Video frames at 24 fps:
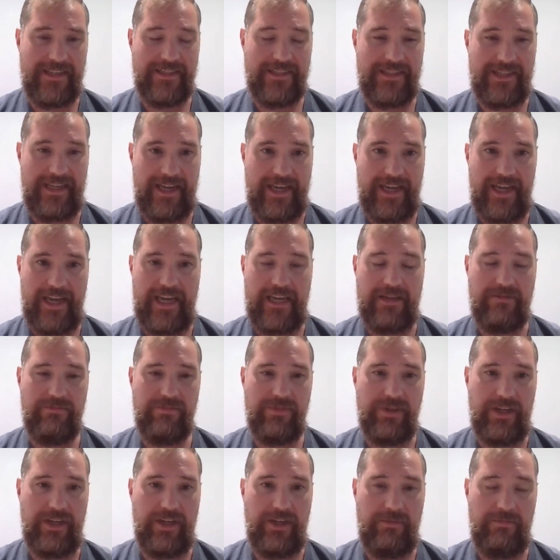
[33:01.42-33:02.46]
today,
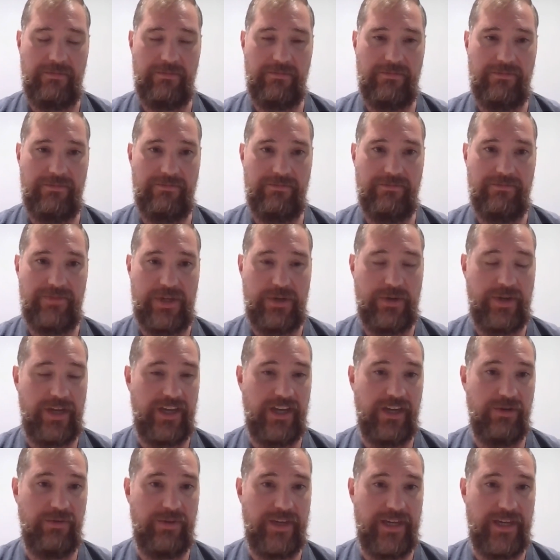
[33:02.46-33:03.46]
you can go